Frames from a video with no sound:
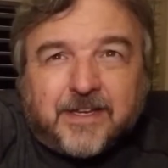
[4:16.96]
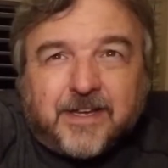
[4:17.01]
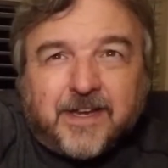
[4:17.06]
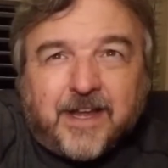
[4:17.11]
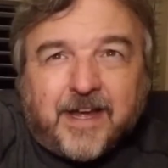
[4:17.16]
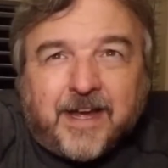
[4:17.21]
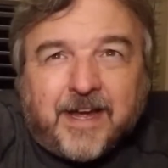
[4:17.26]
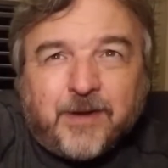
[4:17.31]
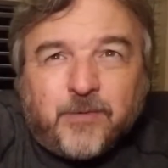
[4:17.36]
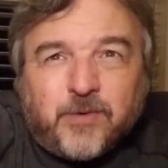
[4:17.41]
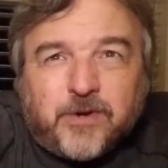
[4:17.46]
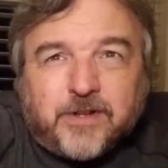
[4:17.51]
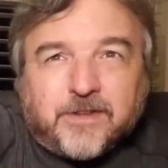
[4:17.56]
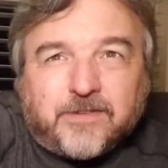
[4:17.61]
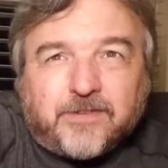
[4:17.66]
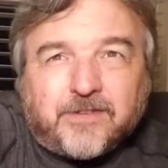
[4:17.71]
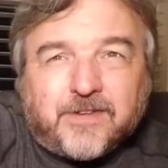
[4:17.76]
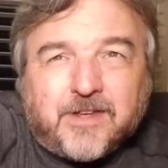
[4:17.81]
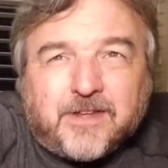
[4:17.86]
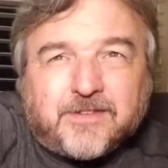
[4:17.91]
I wouldn't
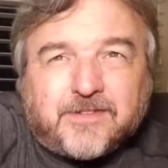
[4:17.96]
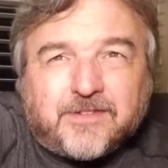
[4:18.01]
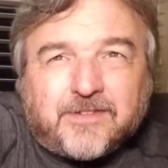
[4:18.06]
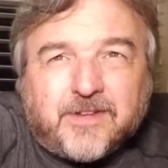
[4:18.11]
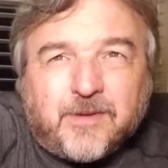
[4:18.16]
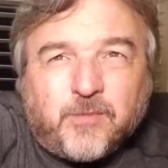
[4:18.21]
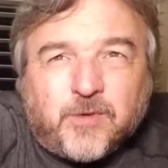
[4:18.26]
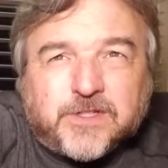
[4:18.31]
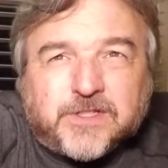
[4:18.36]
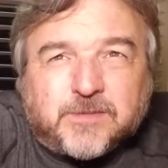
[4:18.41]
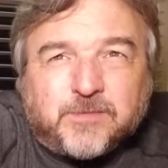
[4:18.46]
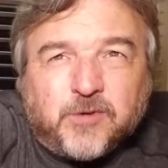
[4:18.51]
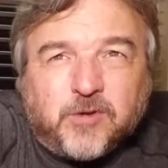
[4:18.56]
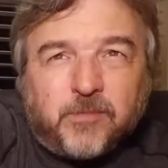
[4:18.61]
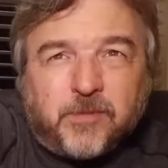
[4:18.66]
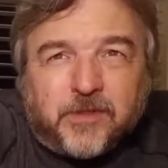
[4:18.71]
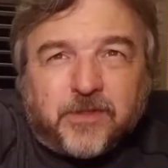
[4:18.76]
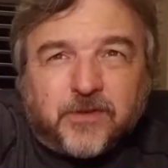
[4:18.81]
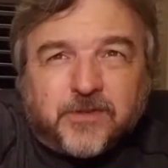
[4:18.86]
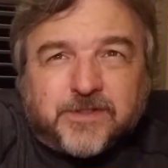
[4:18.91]
say it's somewhat
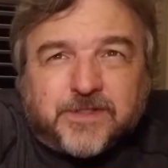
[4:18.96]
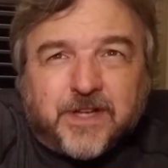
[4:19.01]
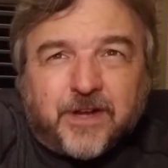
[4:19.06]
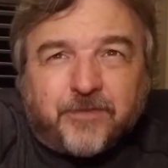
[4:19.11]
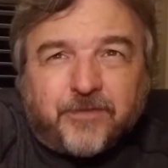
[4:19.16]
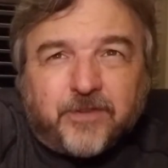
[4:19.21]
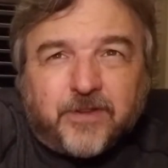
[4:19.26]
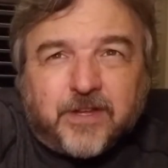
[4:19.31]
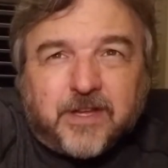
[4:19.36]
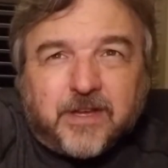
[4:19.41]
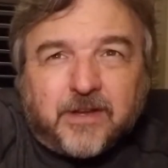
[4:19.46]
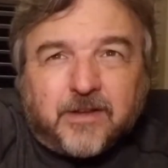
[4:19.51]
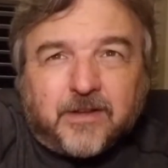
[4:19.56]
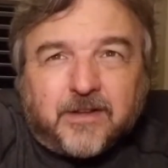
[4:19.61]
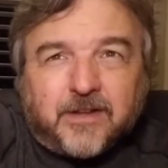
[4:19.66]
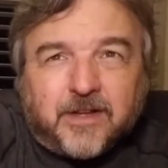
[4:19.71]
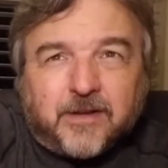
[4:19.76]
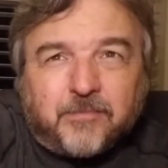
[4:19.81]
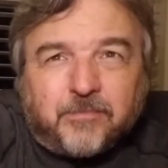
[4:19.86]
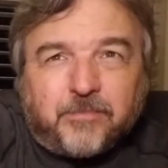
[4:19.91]
smooth, but there's definitely
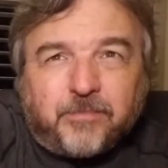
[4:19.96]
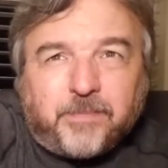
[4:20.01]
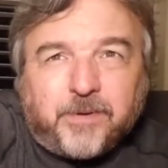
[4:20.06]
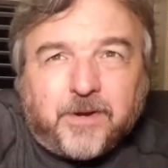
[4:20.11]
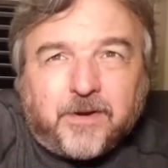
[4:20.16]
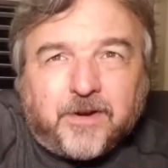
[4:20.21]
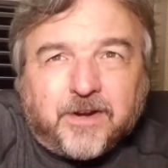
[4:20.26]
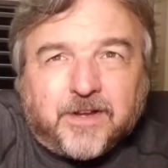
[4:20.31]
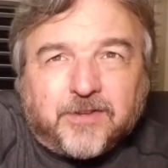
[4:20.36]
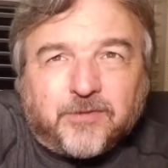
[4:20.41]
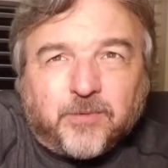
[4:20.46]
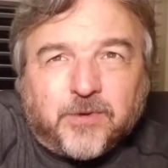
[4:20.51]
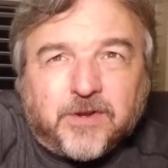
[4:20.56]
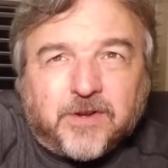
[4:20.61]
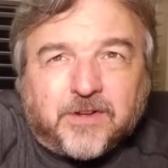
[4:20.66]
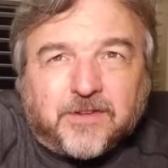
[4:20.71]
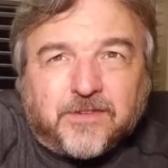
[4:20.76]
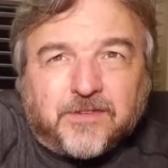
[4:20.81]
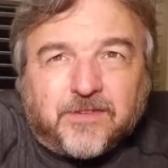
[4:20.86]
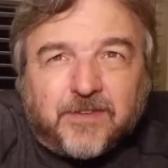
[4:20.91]
like periods where you
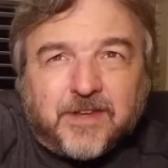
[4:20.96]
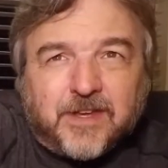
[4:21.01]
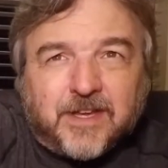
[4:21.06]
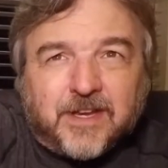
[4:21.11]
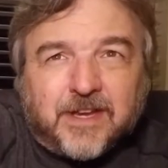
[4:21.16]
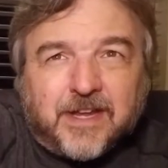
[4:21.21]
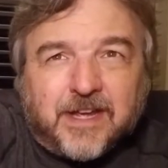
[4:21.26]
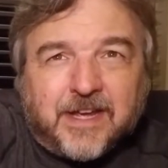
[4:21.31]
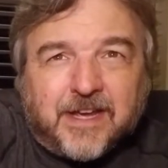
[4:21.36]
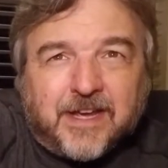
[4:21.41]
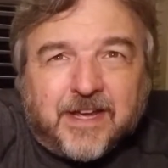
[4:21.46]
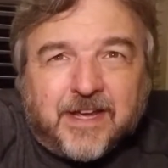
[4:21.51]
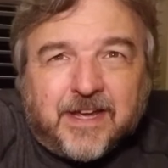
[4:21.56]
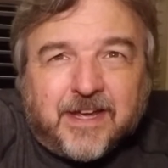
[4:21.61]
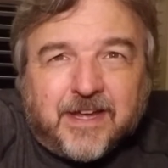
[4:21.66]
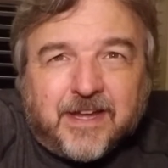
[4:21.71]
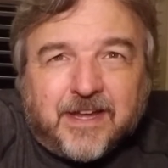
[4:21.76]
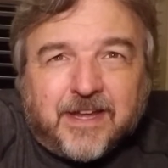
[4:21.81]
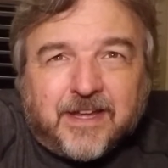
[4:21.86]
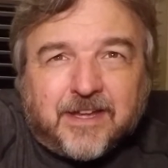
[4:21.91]
can see it.
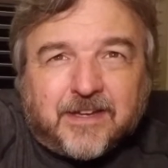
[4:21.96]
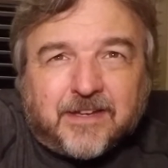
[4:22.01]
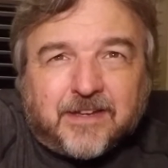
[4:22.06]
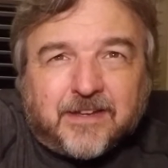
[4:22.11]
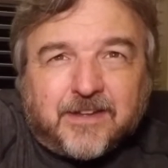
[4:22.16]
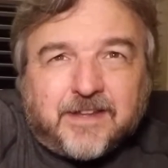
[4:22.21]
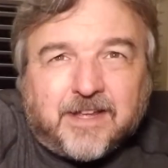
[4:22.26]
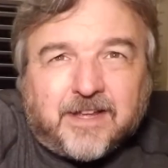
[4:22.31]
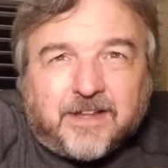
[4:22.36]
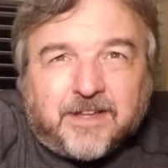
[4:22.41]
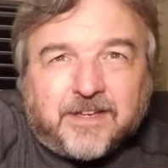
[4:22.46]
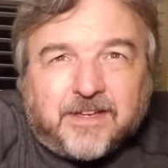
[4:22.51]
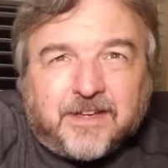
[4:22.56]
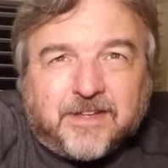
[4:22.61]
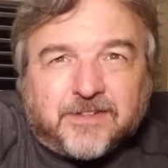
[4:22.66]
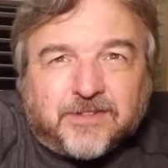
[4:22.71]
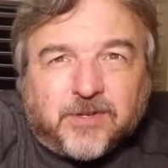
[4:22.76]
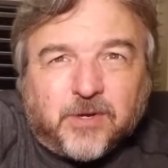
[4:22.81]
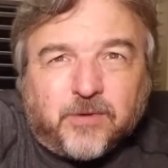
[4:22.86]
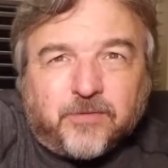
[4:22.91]
The
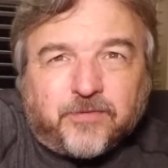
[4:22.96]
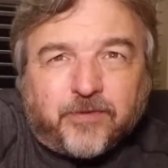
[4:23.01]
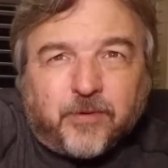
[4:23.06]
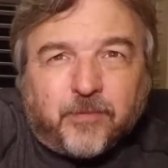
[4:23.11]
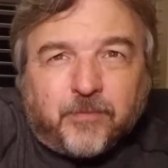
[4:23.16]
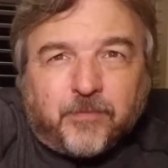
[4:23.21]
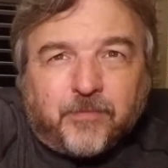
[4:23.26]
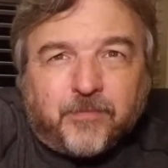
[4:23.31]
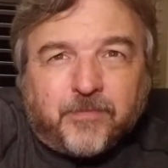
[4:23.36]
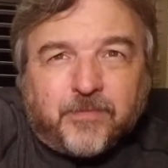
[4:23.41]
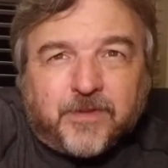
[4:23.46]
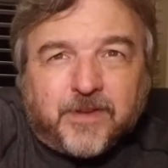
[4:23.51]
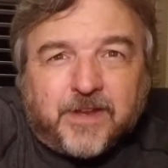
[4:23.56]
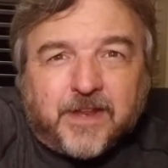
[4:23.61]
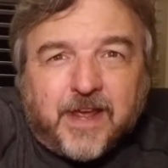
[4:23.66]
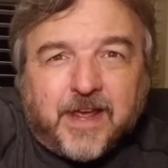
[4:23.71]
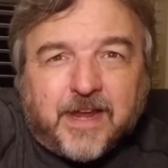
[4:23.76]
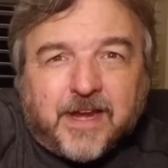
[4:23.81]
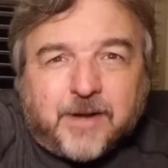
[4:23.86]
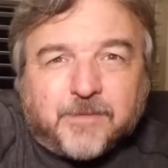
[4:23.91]
LEDs go from,
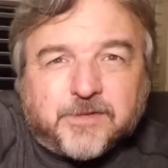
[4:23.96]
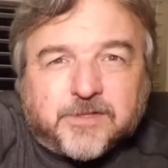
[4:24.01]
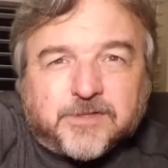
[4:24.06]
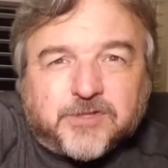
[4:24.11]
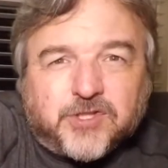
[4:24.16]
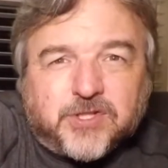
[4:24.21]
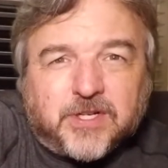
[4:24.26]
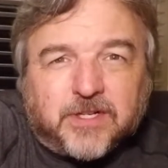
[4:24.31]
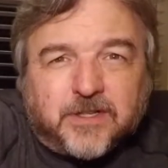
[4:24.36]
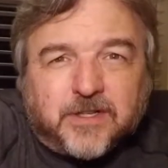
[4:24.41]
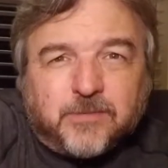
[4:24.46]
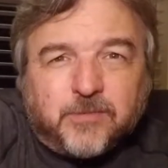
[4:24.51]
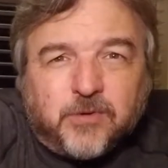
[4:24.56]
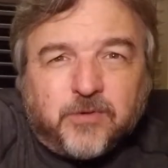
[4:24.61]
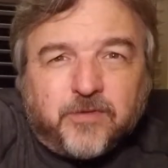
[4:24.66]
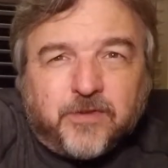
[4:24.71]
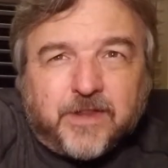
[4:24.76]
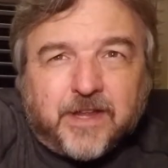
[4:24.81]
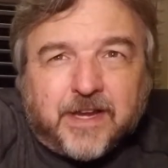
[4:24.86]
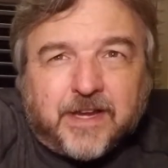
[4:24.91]
and I'm just gently
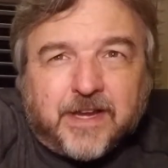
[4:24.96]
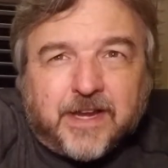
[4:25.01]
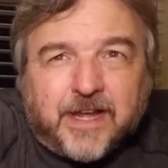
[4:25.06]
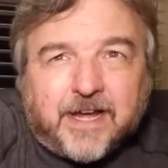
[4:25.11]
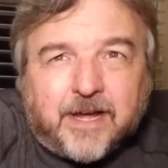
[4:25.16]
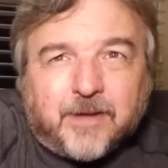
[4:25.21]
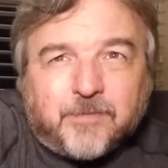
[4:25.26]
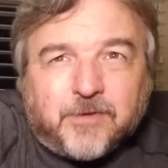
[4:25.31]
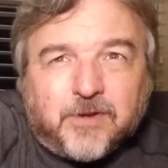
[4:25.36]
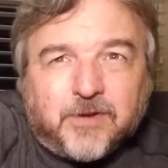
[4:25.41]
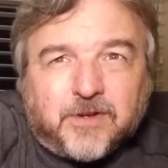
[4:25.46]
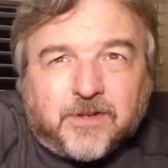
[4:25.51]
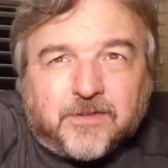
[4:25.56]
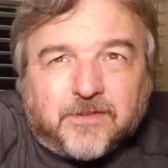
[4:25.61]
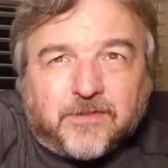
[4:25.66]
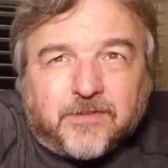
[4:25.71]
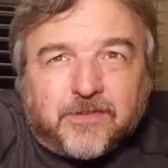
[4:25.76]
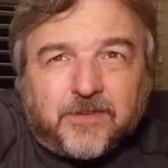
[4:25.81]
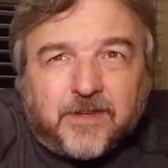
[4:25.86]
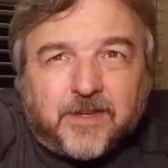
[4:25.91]
moving that knob, and you can
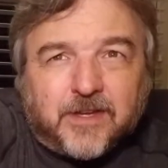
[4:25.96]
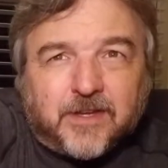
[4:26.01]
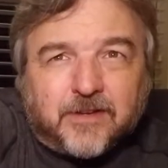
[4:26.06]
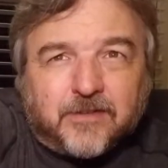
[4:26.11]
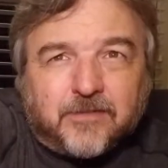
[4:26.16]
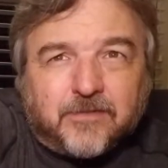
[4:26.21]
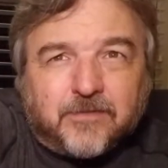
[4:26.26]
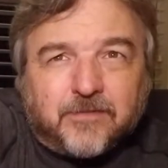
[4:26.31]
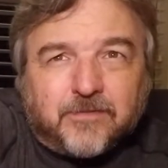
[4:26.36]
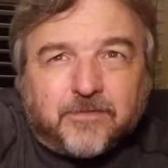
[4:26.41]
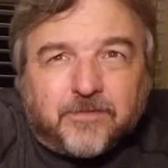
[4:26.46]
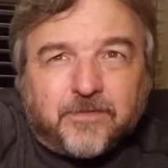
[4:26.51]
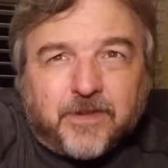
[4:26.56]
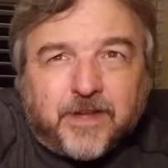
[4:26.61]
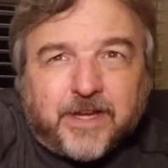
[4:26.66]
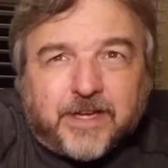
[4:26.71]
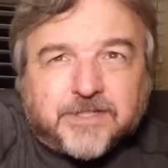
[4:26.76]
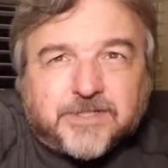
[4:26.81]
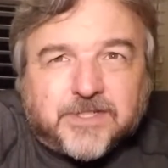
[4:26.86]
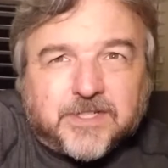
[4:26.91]
see it
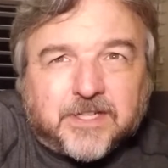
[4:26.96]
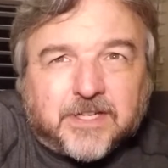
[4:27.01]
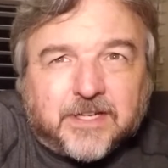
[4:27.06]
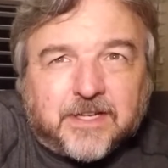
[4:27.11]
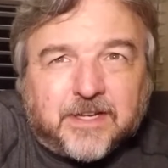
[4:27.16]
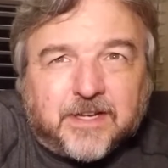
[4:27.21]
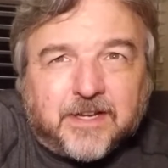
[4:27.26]
flashing